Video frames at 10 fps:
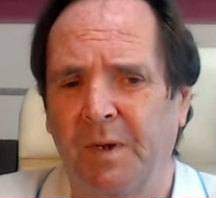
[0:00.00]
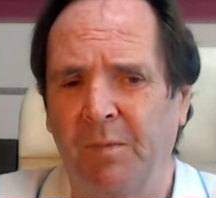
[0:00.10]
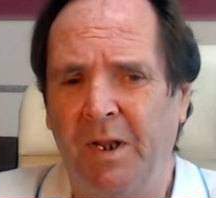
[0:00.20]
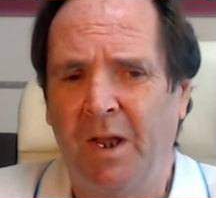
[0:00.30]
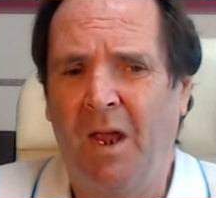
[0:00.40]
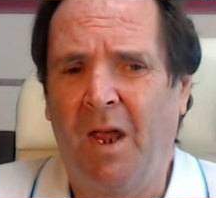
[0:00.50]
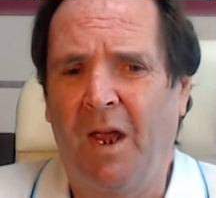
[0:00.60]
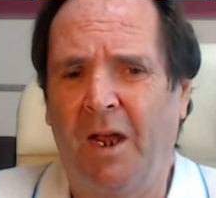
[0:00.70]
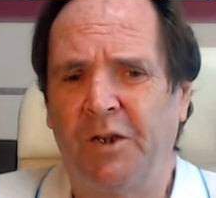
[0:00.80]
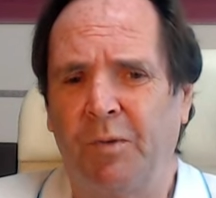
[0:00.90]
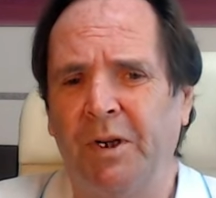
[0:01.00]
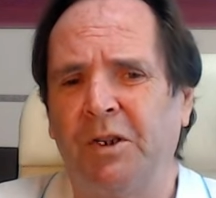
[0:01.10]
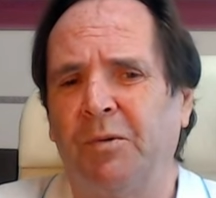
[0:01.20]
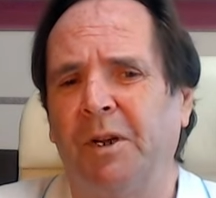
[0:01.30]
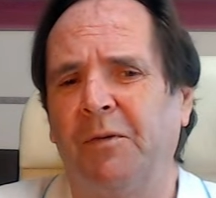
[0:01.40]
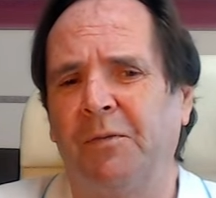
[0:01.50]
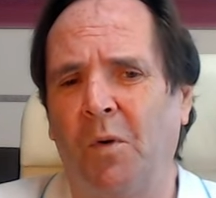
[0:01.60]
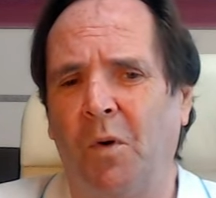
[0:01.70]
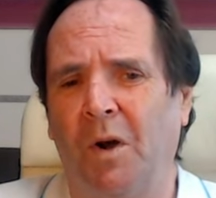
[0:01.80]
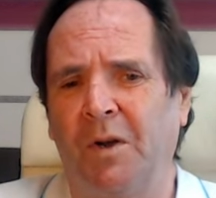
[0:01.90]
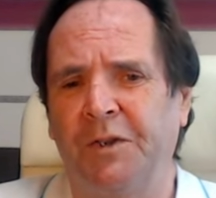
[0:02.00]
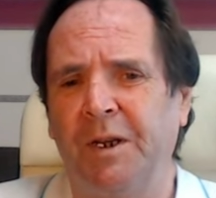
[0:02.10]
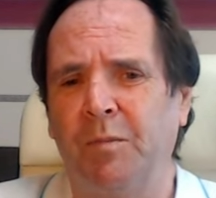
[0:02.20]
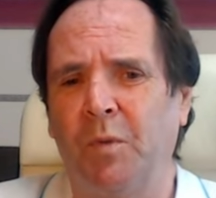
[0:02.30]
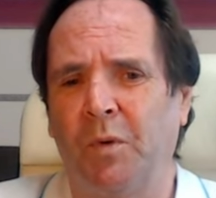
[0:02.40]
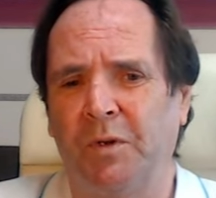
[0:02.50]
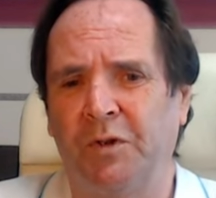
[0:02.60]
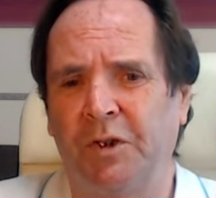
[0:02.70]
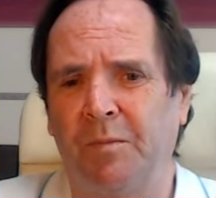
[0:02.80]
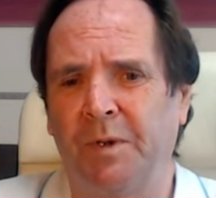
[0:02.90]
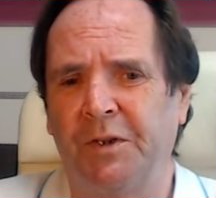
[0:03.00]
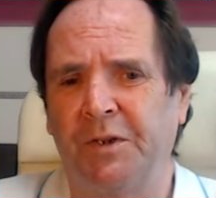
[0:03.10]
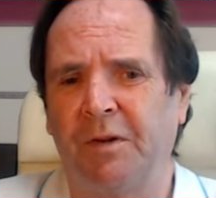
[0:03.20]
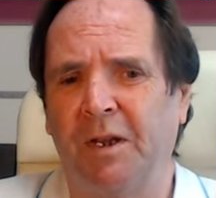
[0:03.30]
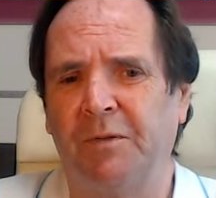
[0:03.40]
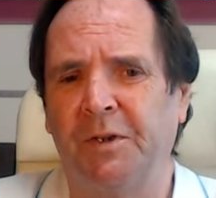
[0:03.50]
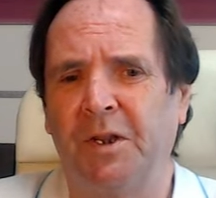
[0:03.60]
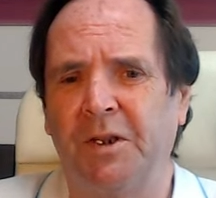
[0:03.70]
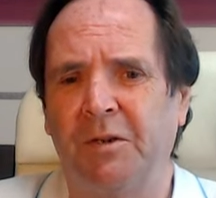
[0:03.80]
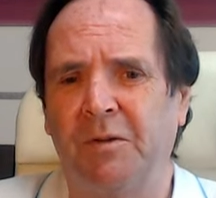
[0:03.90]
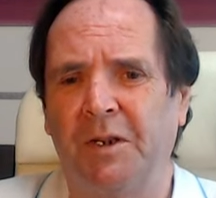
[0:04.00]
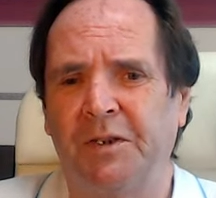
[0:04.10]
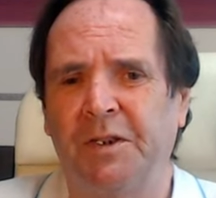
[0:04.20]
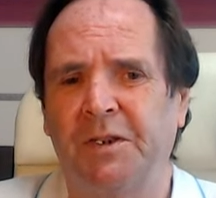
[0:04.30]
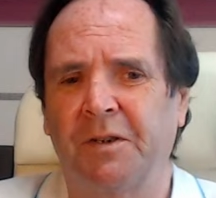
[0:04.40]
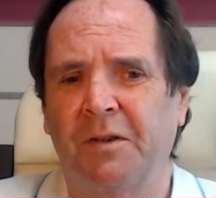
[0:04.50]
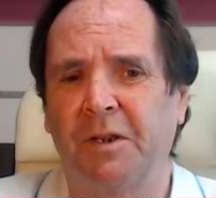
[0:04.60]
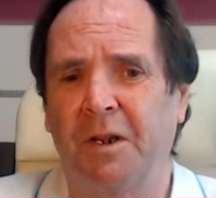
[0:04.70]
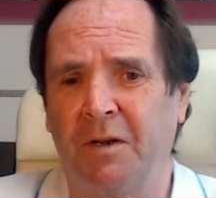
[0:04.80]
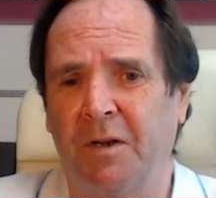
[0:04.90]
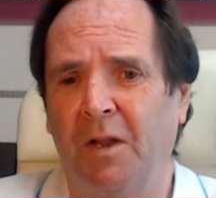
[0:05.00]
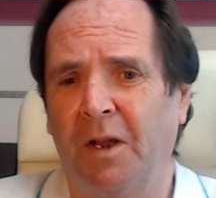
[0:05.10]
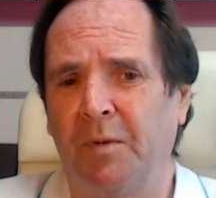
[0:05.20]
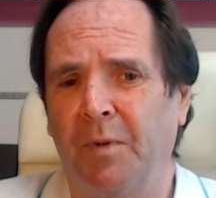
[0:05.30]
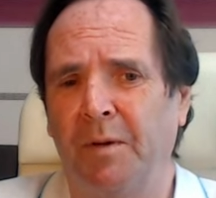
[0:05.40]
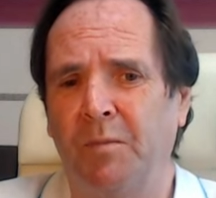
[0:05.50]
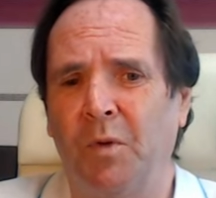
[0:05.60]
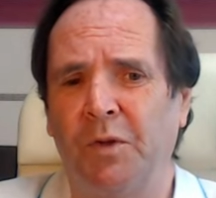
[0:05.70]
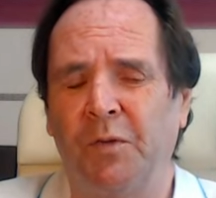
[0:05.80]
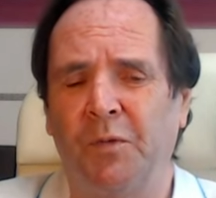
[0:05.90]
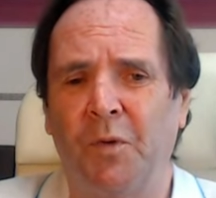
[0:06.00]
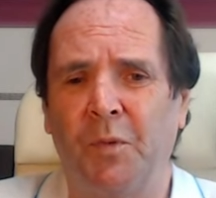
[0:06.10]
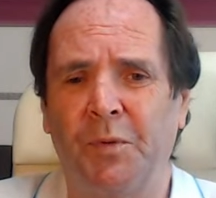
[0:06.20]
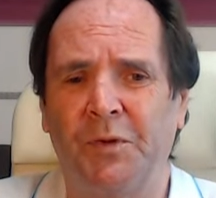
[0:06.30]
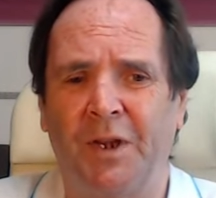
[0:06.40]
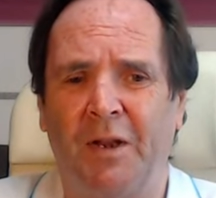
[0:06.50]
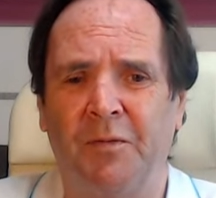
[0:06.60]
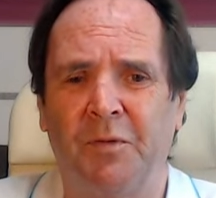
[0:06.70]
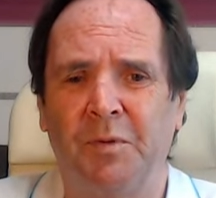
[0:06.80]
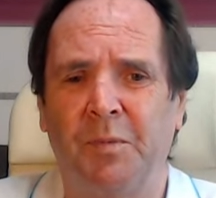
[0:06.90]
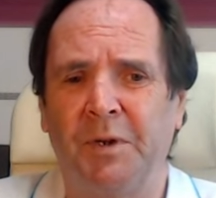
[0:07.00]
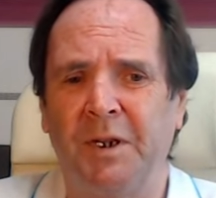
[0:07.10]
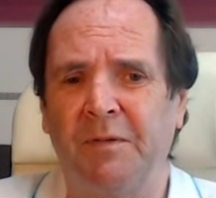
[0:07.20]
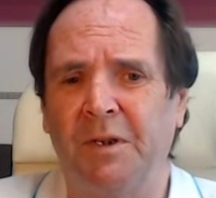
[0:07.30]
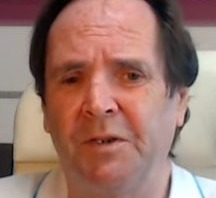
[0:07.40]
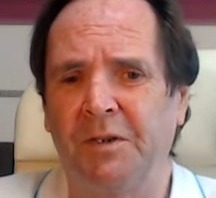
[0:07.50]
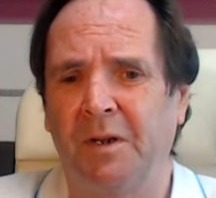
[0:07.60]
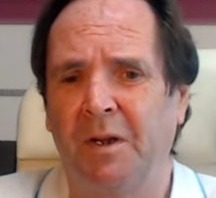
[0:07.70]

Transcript: I mean, in 2024, seaborne shipments arriving in the US declined by more than 4% from the previous year.